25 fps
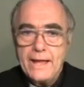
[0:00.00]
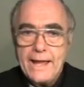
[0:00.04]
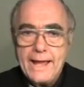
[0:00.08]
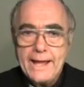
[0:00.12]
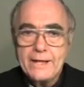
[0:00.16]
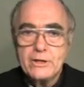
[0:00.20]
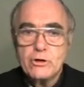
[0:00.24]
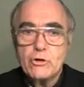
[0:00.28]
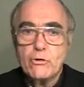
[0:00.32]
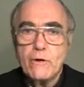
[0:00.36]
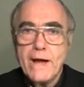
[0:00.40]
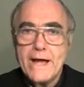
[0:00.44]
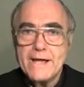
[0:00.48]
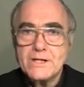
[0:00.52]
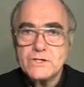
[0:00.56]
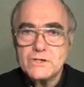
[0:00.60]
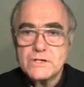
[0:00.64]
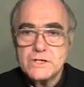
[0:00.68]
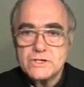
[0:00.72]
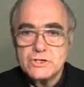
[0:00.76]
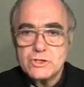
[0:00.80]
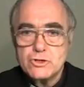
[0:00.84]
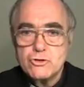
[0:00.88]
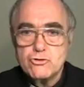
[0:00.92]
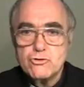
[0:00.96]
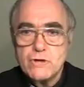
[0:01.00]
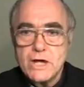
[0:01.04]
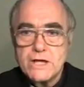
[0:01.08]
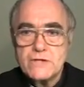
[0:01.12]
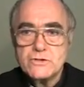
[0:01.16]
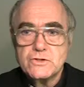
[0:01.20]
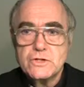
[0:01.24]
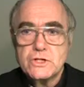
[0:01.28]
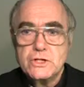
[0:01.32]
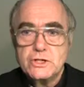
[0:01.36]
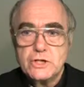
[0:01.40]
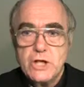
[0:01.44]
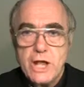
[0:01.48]
and Christ has
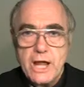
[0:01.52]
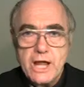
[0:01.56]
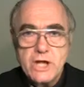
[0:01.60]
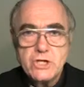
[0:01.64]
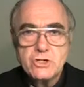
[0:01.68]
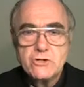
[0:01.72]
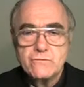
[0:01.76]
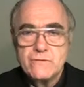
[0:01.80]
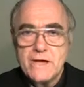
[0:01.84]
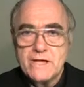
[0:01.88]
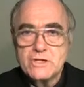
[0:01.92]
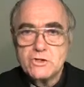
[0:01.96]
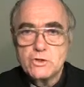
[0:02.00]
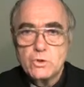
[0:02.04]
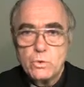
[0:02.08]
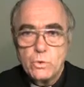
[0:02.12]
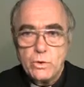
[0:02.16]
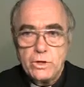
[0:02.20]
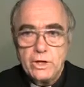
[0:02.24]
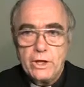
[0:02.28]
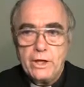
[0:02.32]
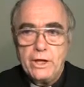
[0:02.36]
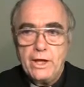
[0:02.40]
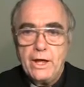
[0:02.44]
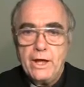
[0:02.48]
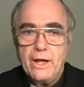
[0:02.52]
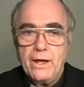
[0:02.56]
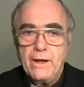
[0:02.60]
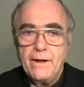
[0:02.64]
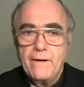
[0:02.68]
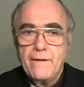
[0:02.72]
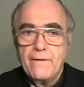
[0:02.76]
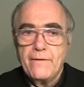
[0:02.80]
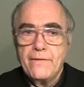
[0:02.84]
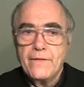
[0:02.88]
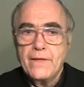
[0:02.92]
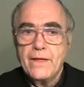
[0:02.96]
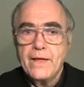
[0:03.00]
entrusted each of us to her,
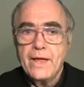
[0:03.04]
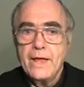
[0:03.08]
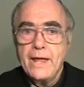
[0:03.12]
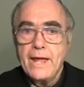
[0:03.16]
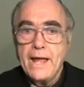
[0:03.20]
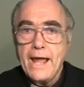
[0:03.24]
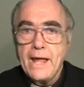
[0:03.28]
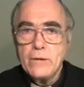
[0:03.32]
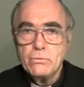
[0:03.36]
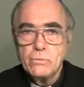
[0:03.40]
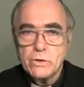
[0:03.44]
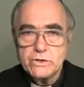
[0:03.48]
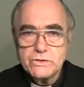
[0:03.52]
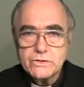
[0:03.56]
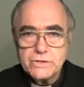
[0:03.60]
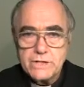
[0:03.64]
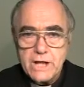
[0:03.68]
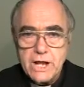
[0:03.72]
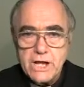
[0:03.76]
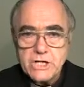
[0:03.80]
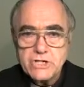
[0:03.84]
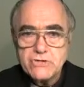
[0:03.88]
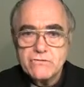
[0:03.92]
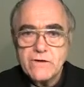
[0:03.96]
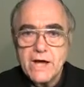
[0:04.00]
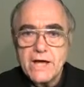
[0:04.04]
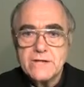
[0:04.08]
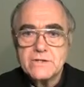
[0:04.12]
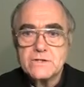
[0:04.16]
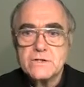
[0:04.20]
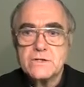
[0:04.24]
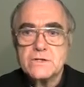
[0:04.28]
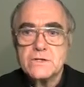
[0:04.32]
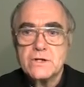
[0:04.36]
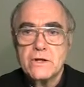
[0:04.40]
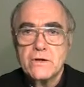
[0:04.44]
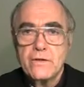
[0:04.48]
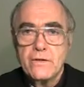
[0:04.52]
and wants each of
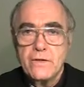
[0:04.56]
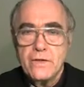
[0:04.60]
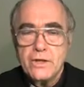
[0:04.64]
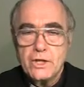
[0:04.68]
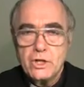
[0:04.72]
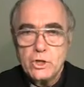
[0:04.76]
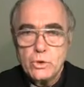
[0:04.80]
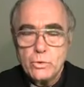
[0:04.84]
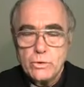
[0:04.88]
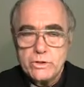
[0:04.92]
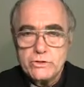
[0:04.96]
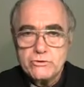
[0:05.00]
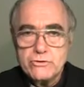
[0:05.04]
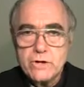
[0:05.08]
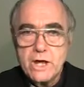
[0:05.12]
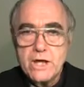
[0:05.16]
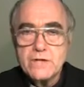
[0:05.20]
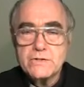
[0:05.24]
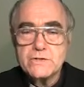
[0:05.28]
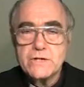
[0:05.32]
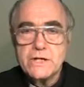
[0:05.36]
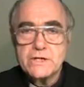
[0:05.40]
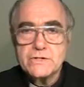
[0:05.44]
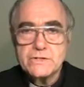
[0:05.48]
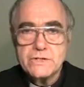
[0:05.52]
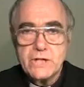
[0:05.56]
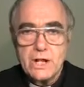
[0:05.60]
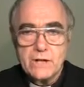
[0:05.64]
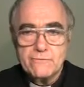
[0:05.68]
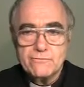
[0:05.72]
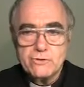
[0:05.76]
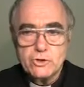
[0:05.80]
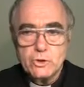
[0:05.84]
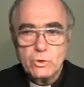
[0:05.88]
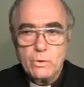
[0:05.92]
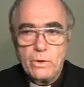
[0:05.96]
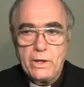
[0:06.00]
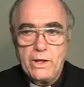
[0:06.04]
us to entrust
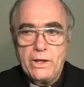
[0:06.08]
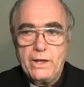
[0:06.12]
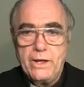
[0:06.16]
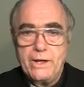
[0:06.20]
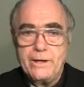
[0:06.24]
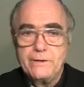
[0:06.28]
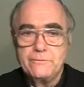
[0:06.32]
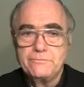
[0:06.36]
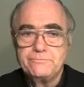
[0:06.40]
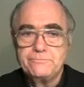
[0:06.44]
ourselves to her.